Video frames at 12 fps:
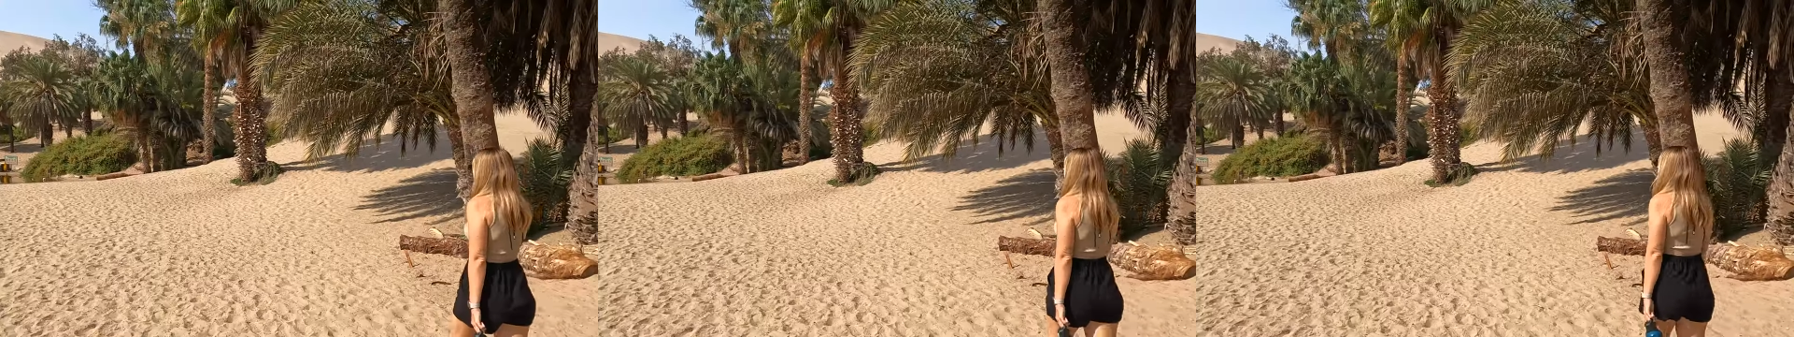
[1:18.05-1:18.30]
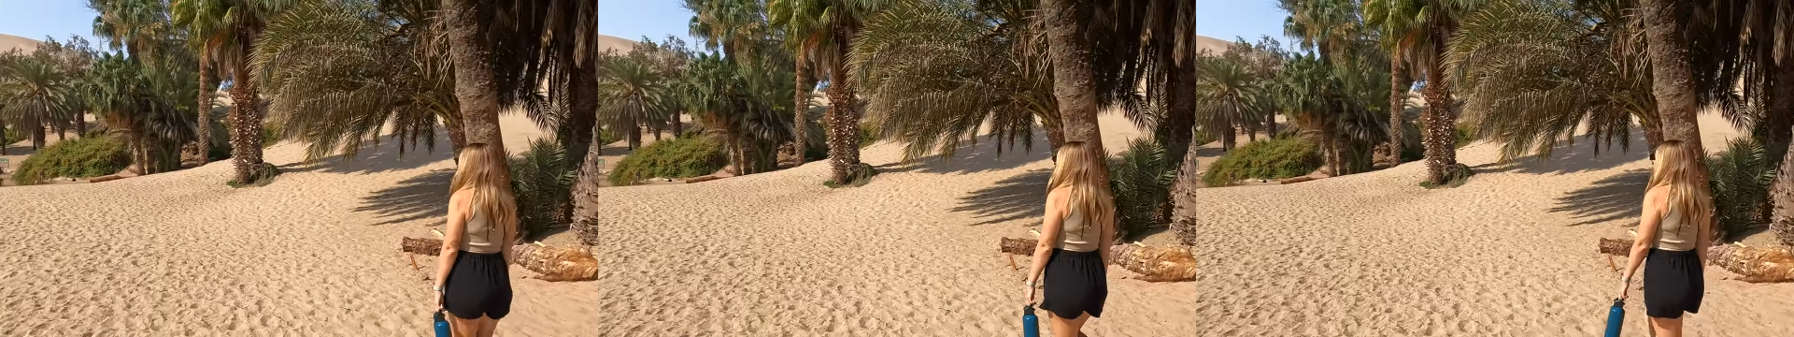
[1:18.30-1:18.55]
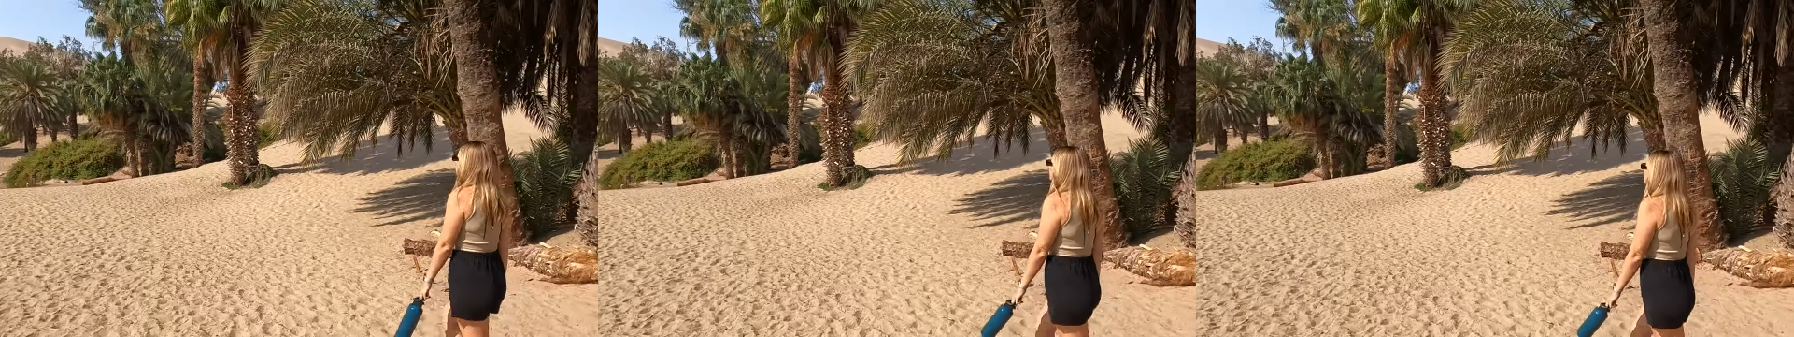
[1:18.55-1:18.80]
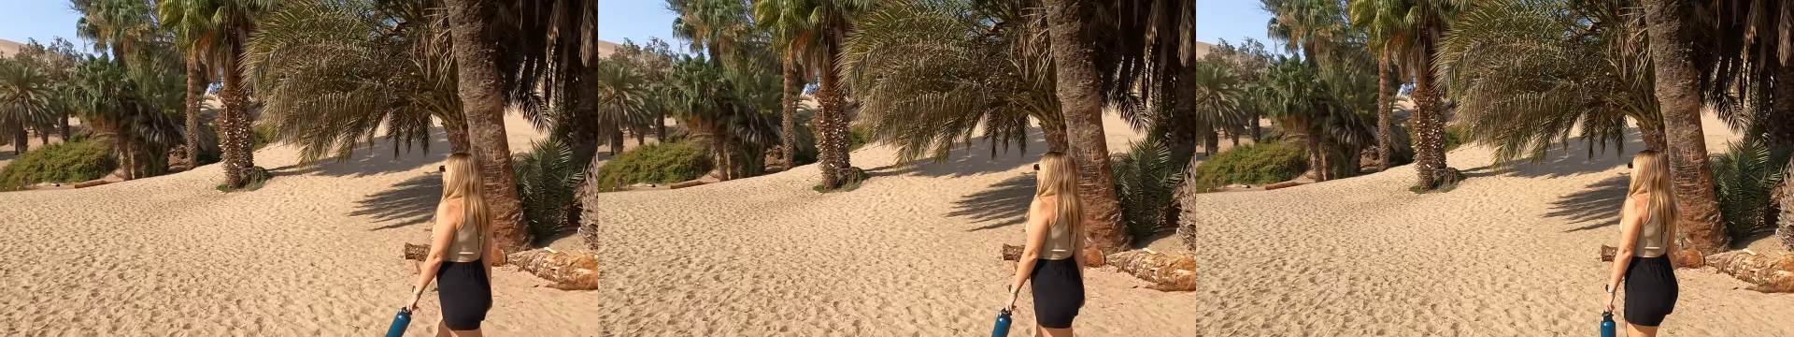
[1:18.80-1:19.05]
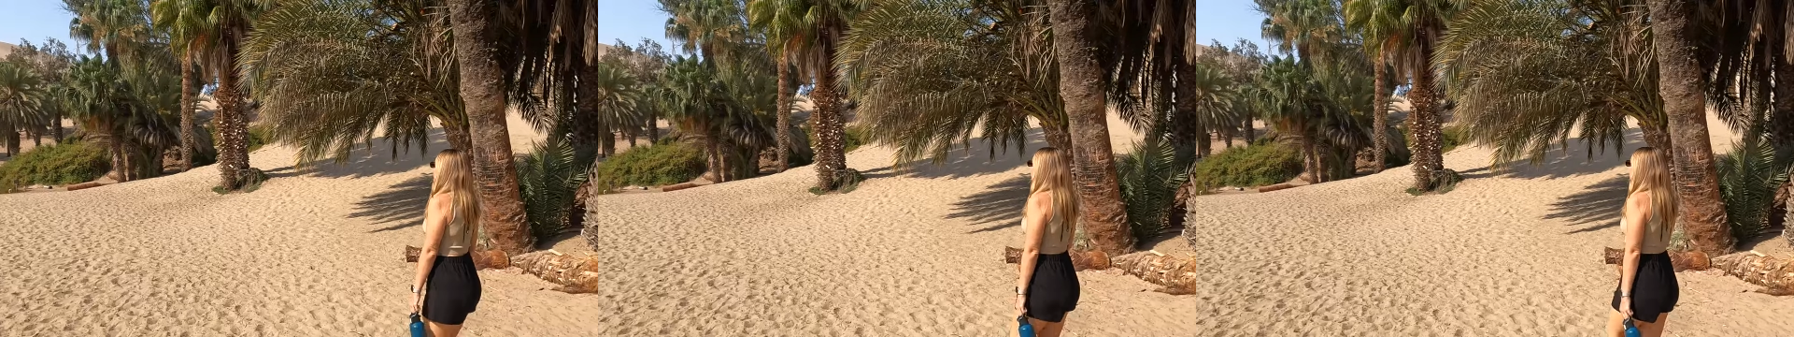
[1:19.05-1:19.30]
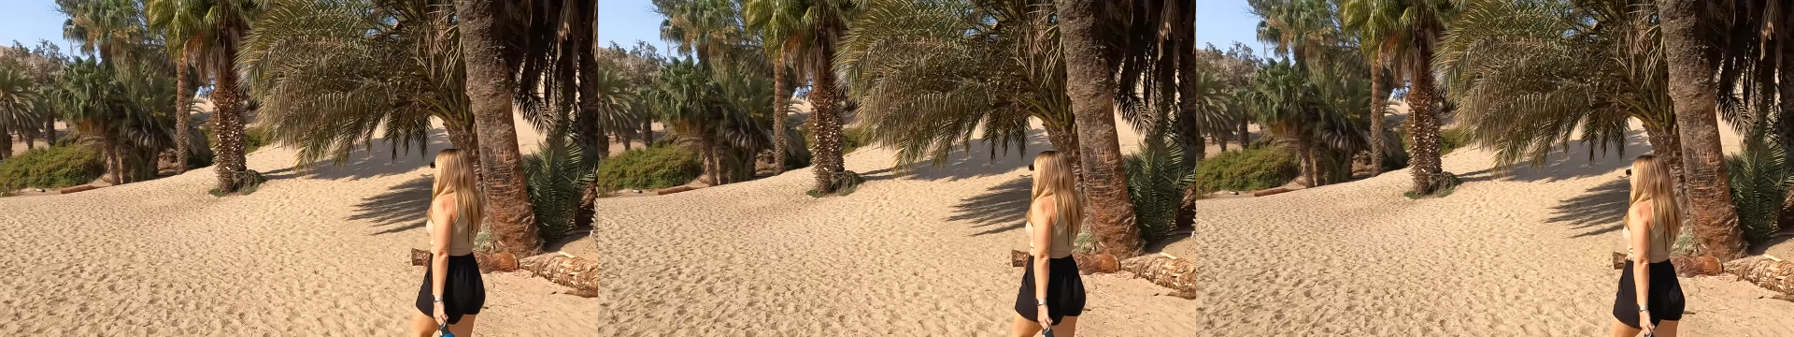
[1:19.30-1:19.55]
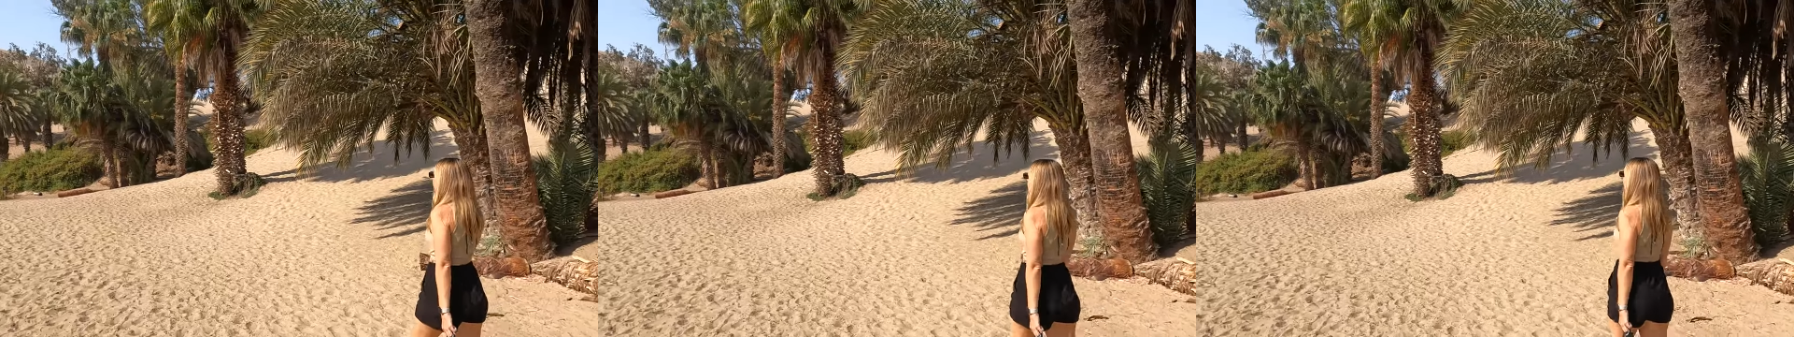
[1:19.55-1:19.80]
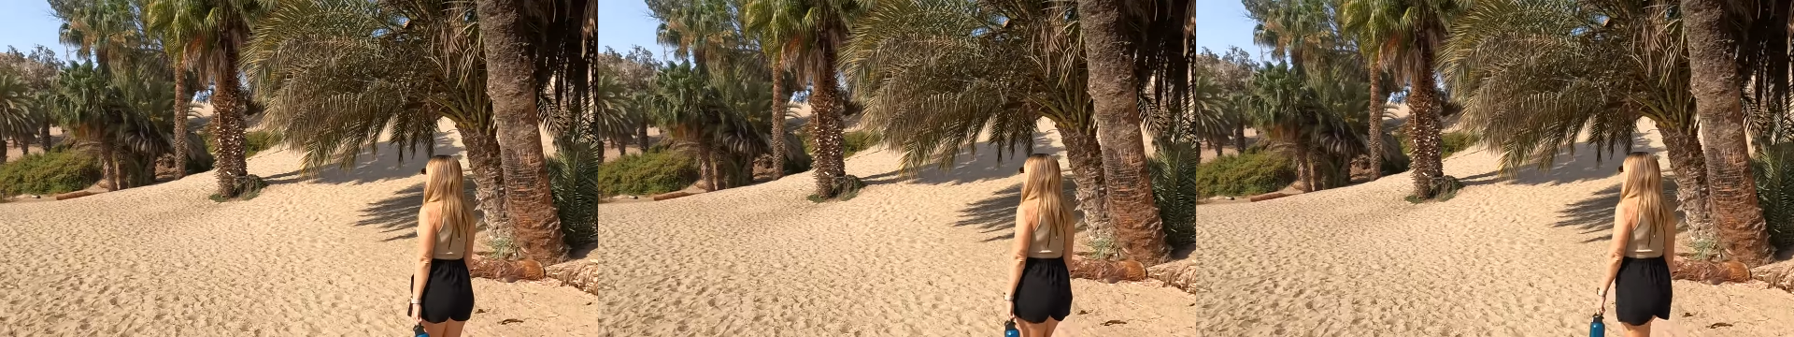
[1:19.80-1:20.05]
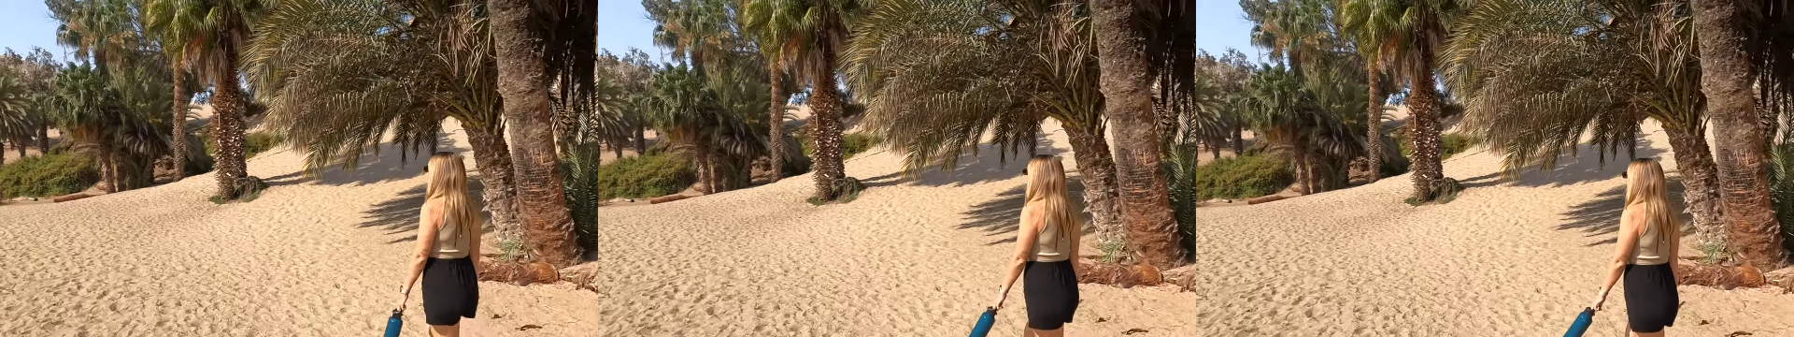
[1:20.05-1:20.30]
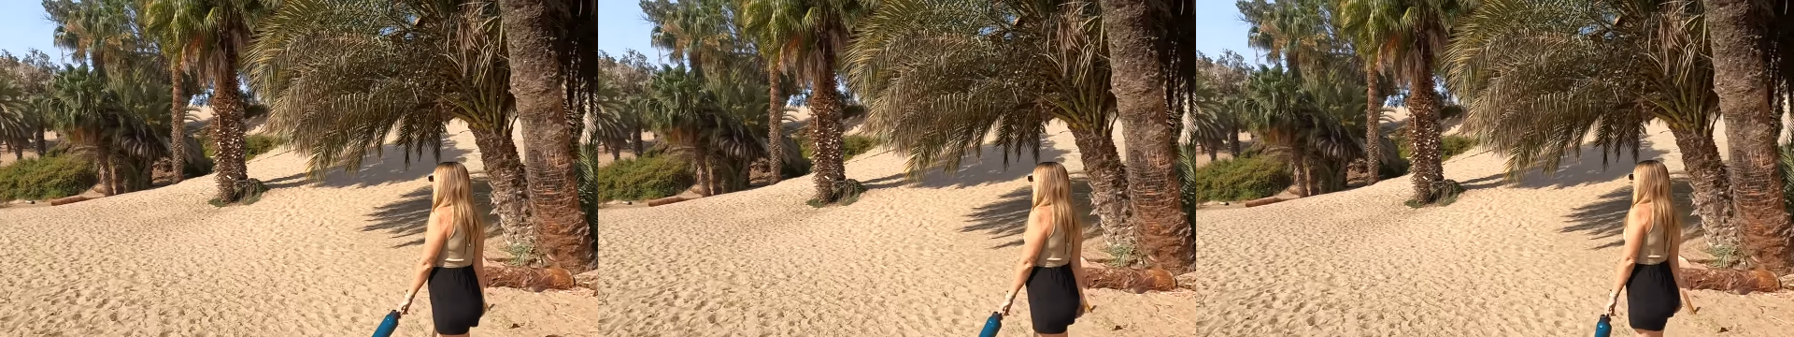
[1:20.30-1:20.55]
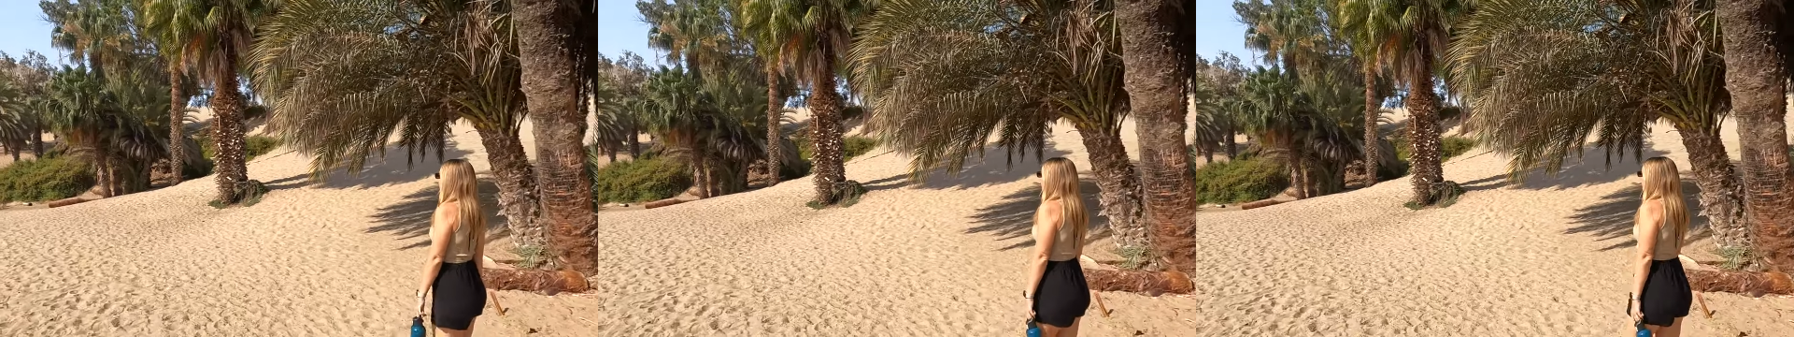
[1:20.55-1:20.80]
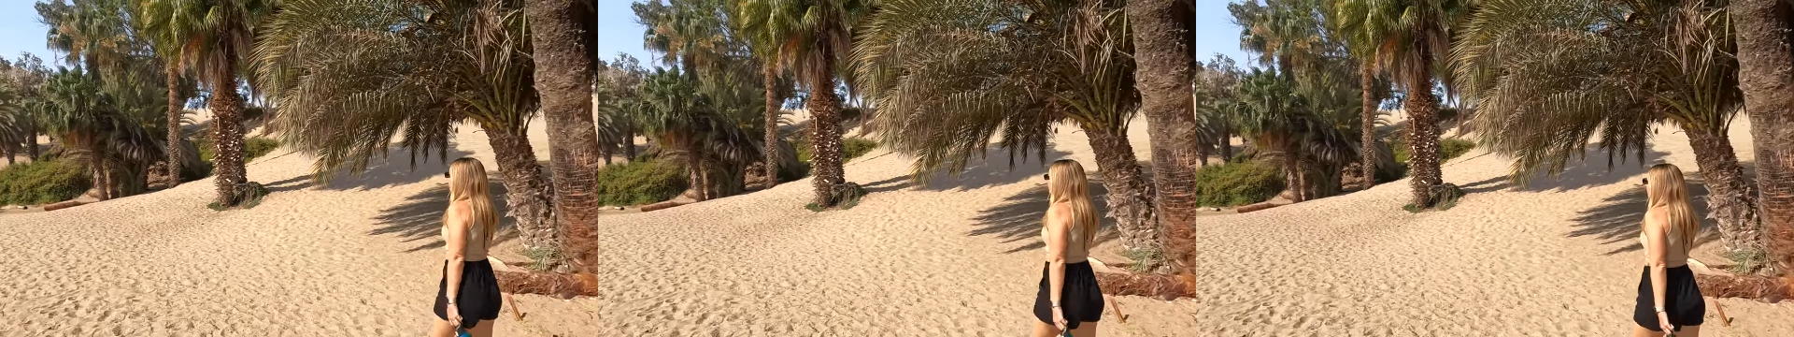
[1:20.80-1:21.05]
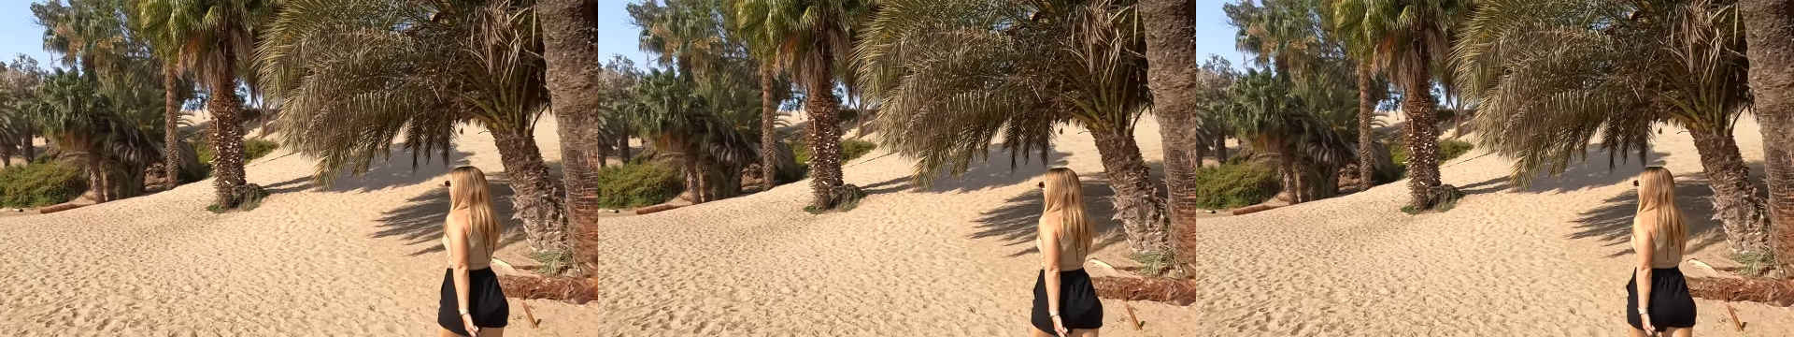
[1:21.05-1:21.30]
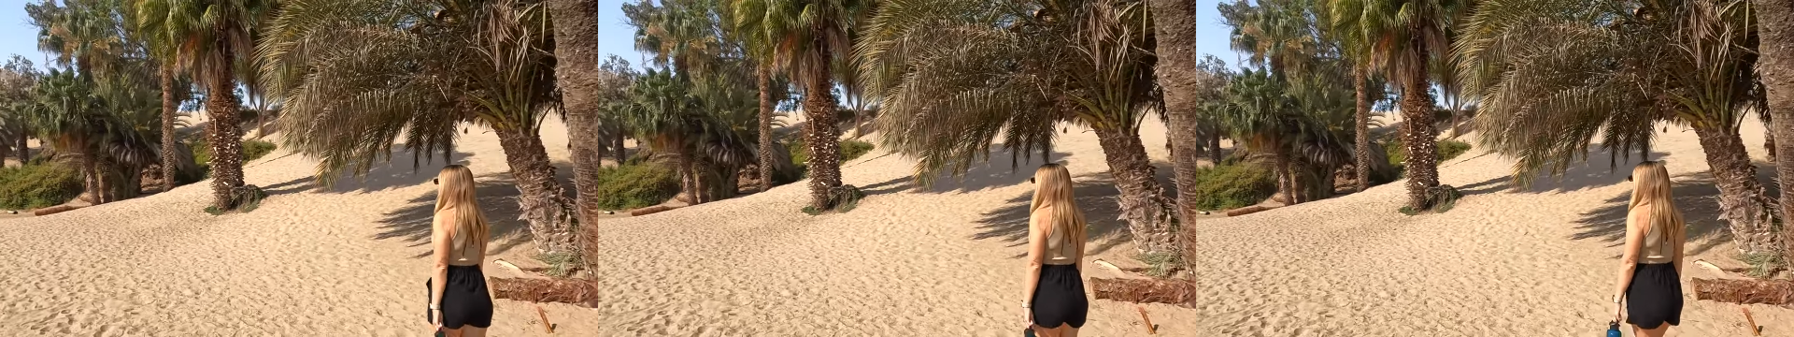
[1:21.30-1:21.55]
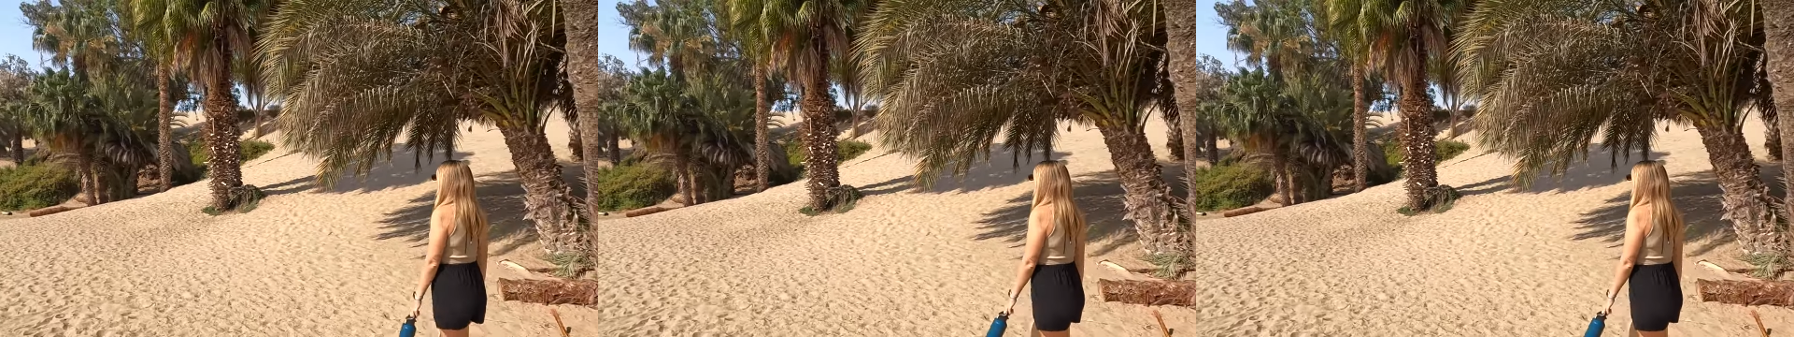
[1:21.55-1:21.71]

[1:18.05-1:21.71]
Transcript: No face is visible, so there are no lips to read.